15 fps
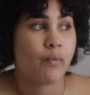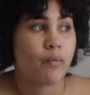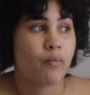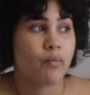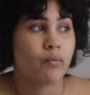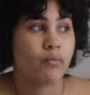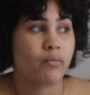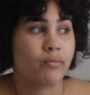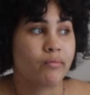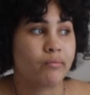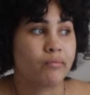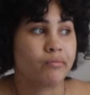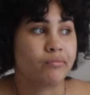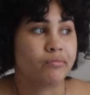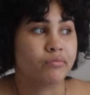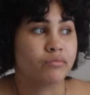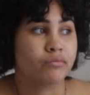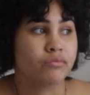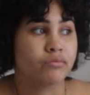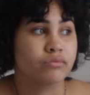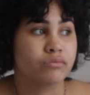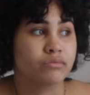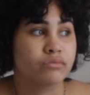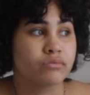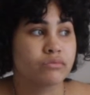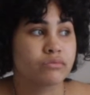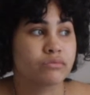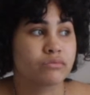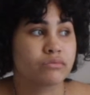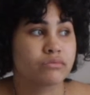
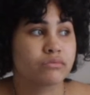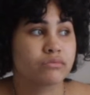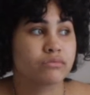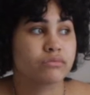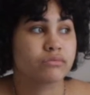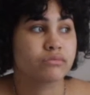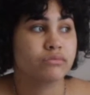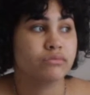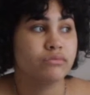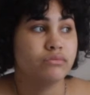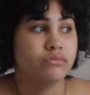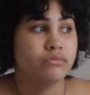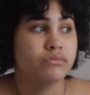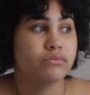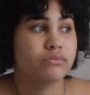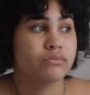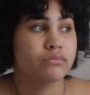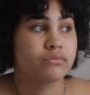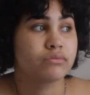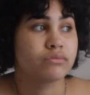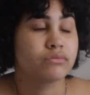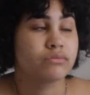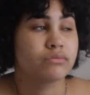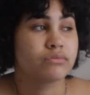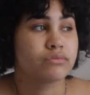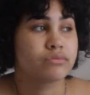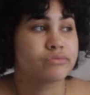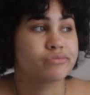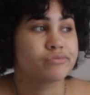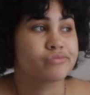
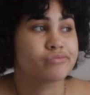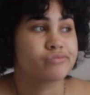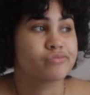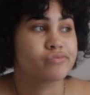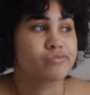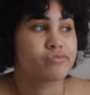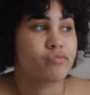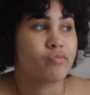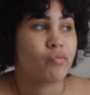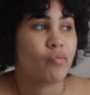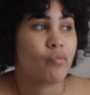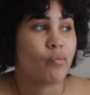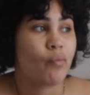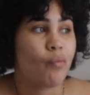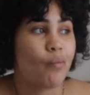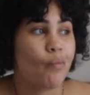No one is speaking in this clip.